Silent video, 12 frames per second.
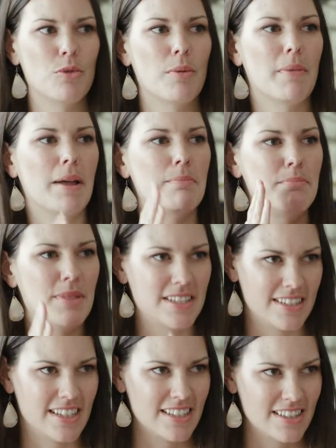what my
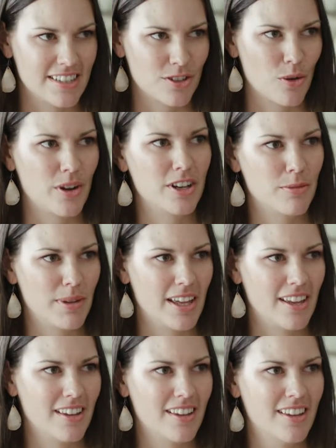business is going to
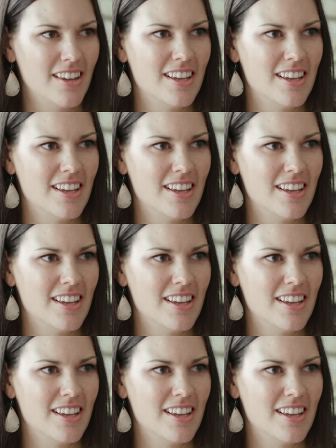be. Yeah.